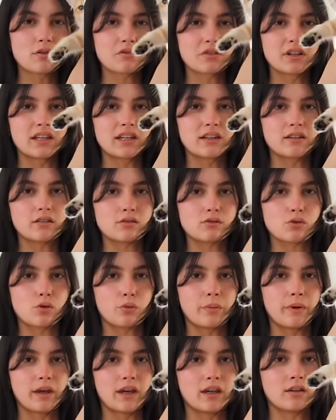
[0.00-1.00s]
already getting so
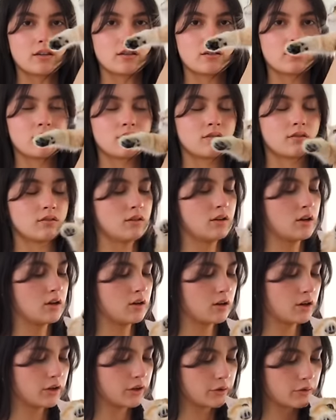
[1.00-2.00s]
big.
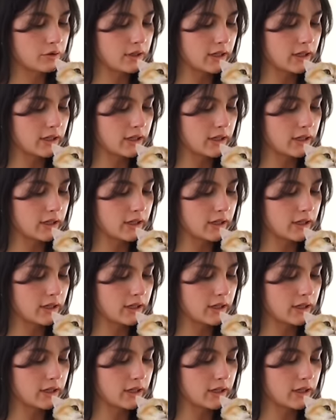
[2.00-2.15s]
Are you